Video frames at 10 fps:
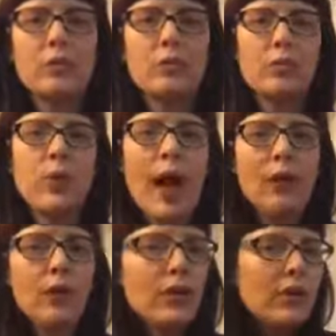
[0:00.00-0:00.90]

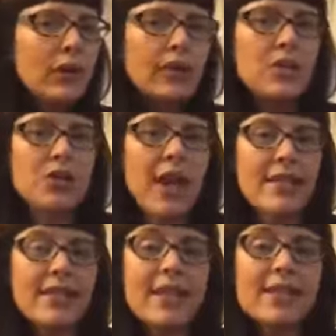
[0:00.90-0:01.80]
rattle in the
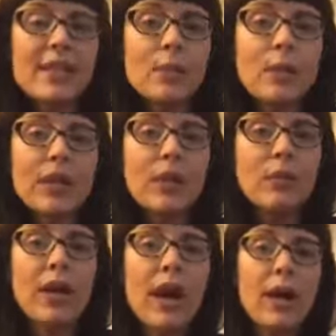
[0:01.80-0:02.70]
chest, that's typically
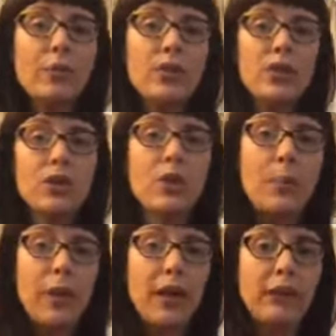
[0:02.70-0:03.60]
when I will do
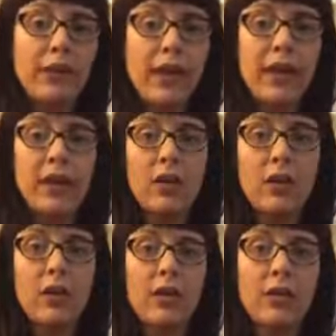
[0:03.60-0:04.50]
a Parafree
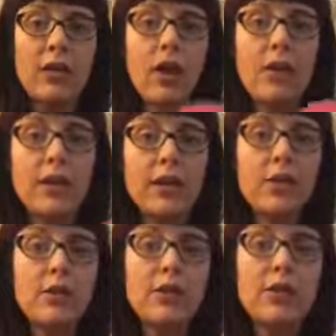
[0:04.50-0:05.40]
on the
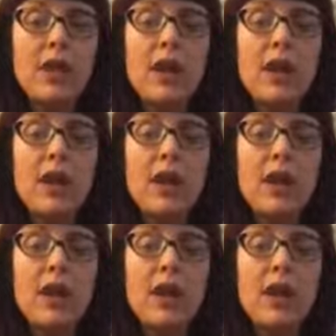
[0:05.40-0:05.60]
littles.